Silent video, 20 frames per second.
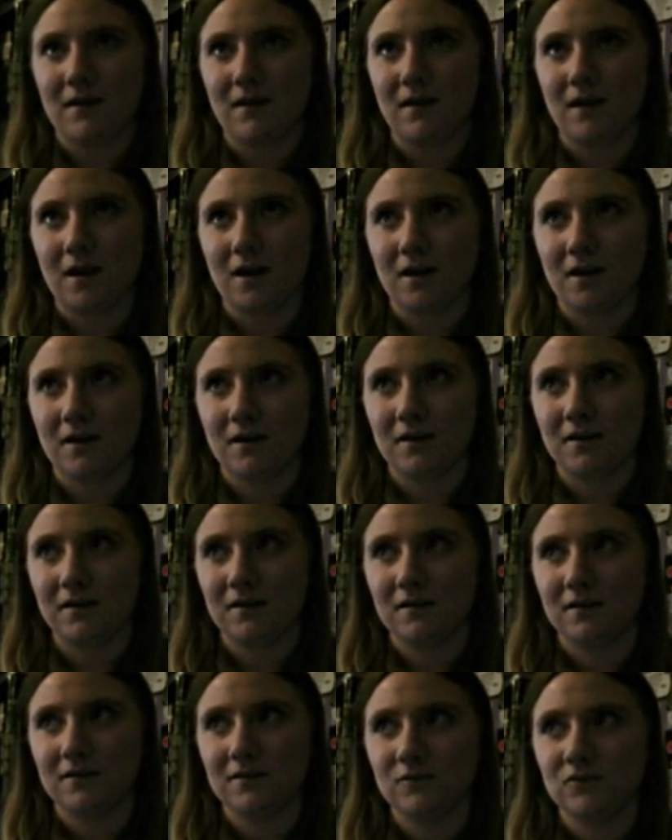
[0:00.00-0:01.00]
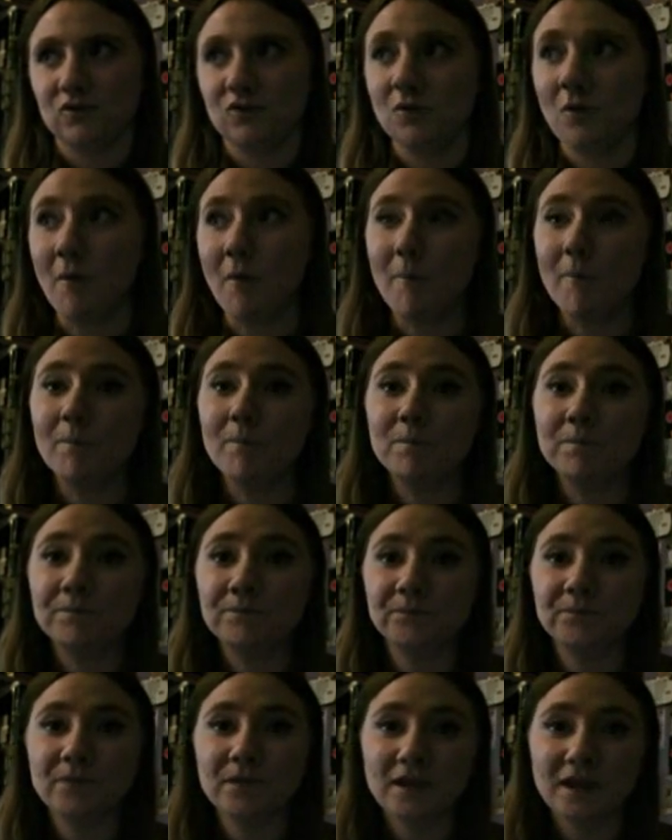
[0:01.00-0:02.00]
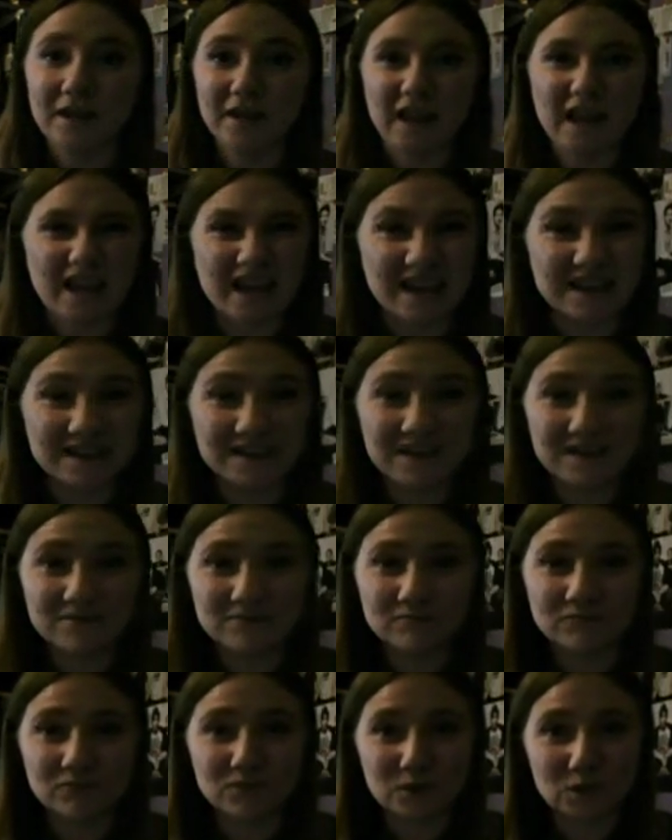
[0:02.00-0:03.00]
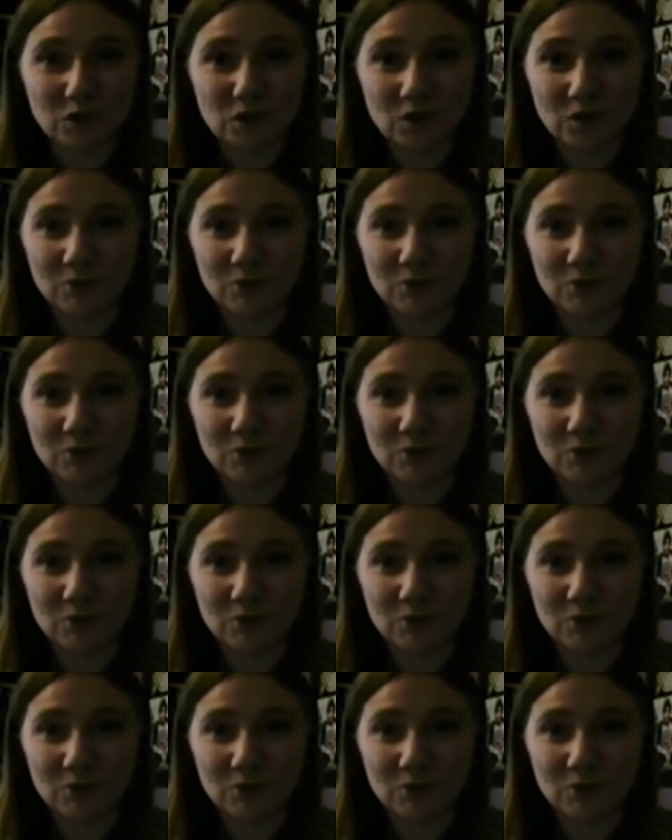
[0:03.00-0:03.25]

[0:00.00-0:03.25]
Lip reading: And I think that's it. So,